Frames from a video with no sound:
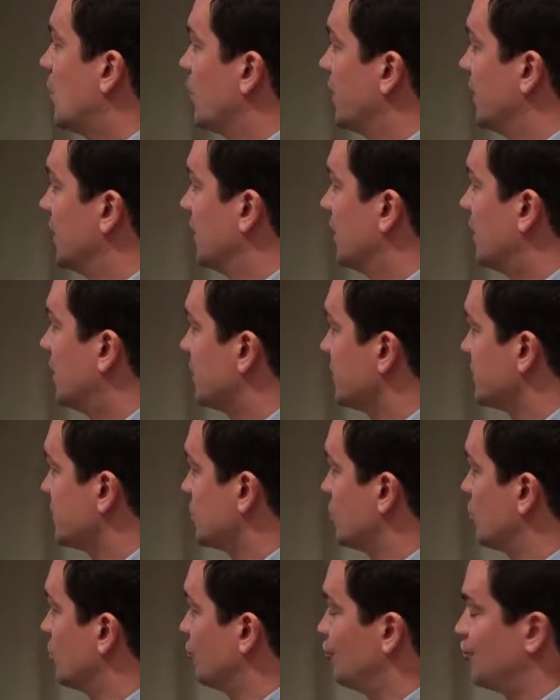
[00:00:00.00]
we
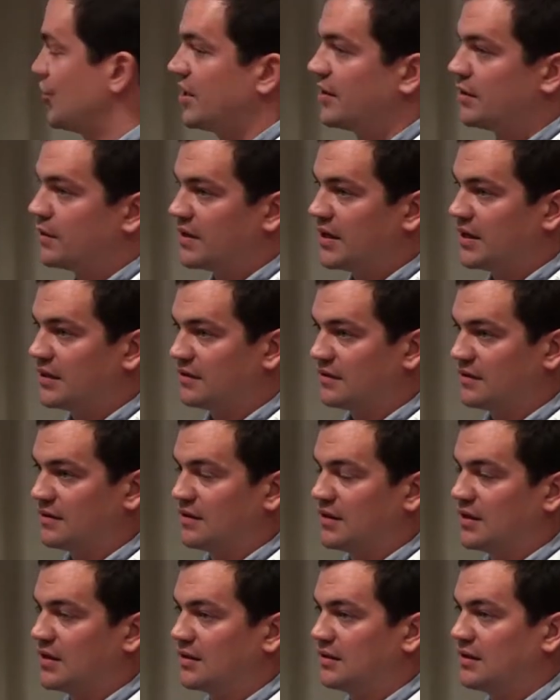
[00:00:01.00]
also
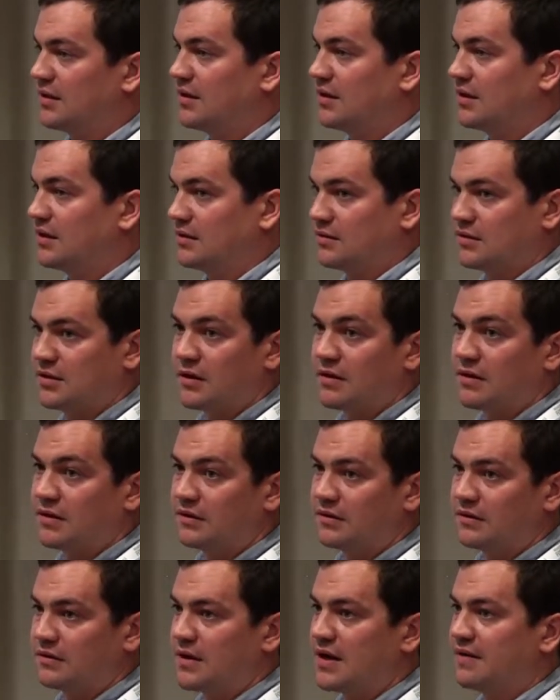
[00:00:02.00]
generate the
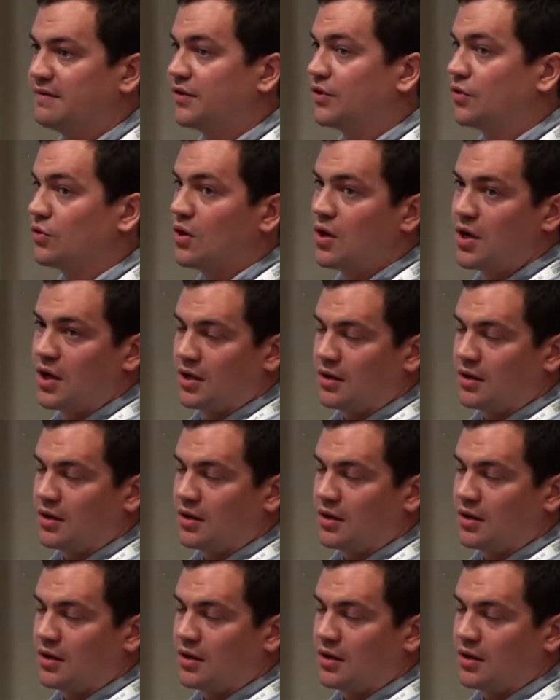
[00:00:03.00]
current revenue.